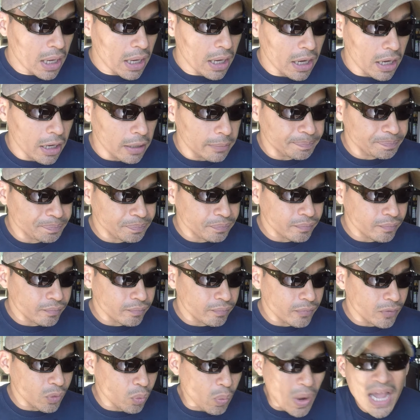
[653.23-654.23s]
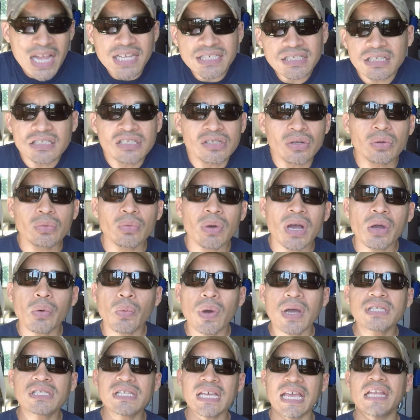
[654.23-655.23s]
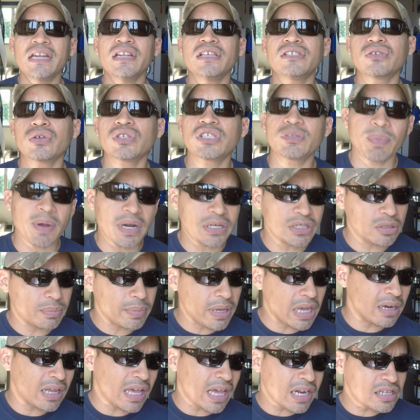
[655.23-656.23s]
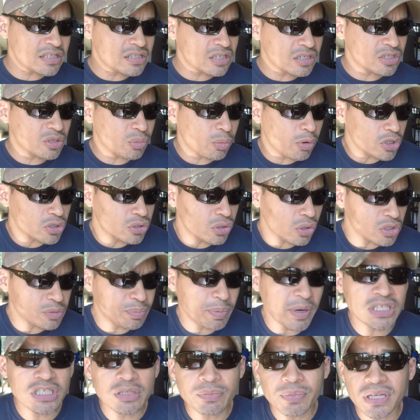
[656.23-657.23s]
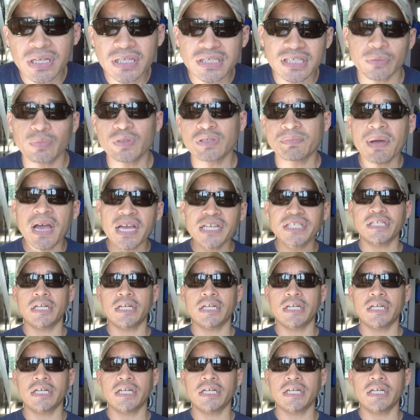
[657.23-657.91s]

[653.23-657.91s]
Um, why is it so why, why, is the 80s so special man the 80s is so, so special because it was my